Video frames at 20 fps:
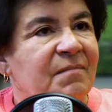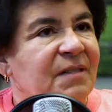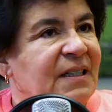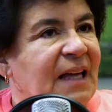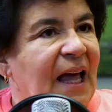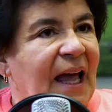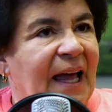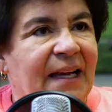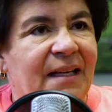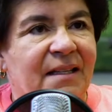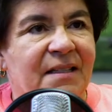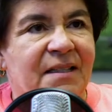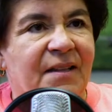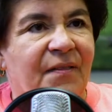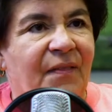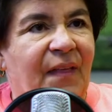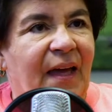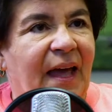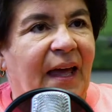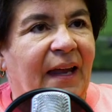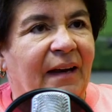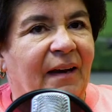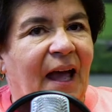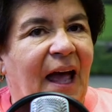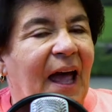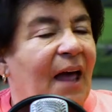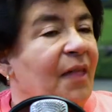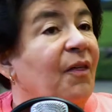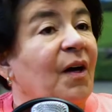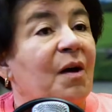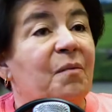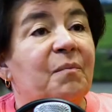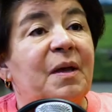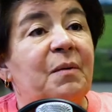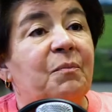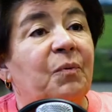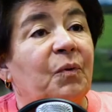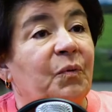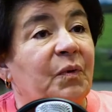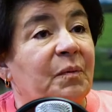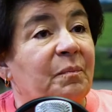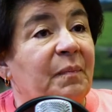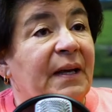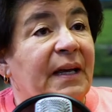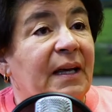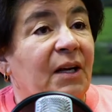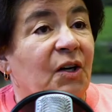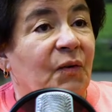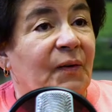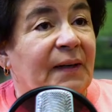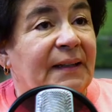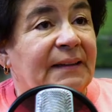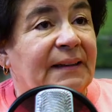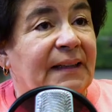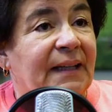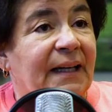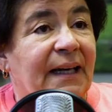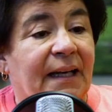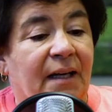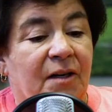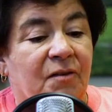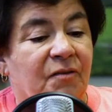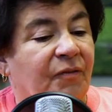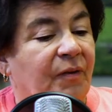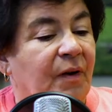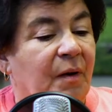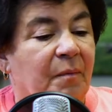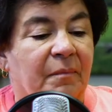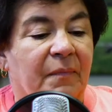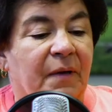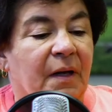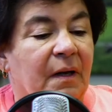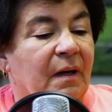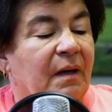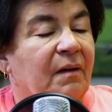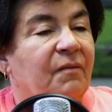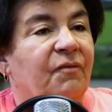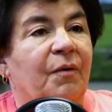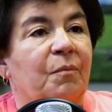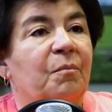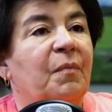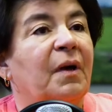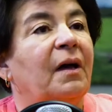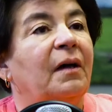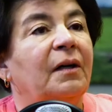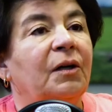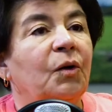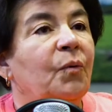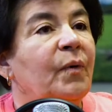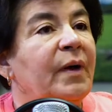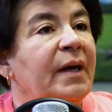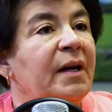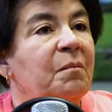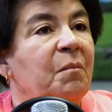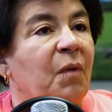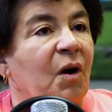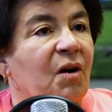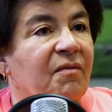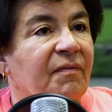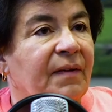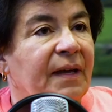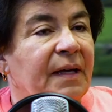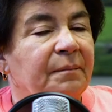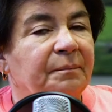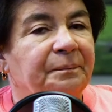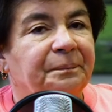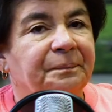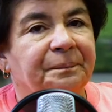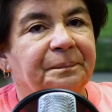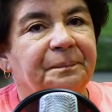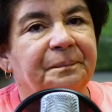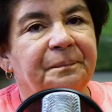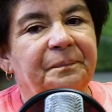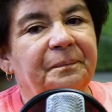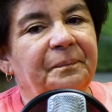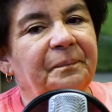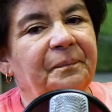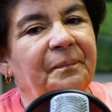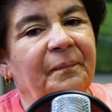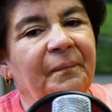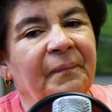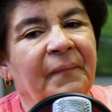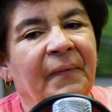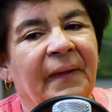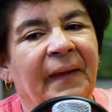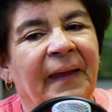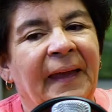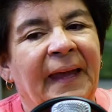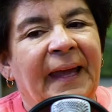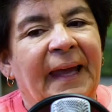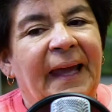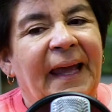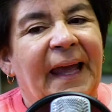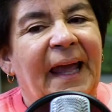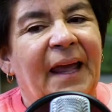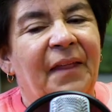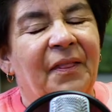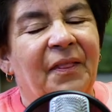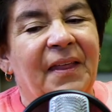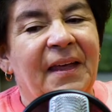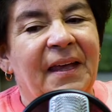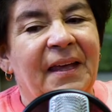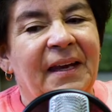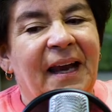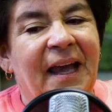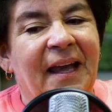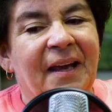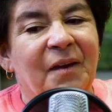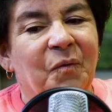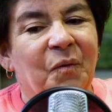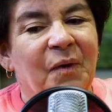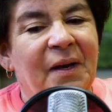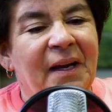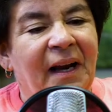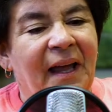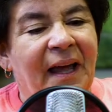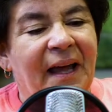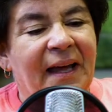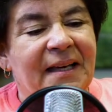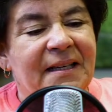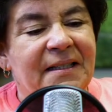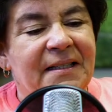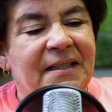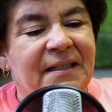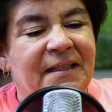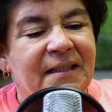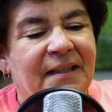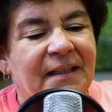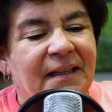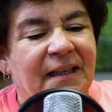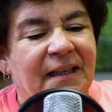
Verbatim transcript: sites that I thought people would be interested in, right. from from Cullowhee to Murphy. Okay. And then I realized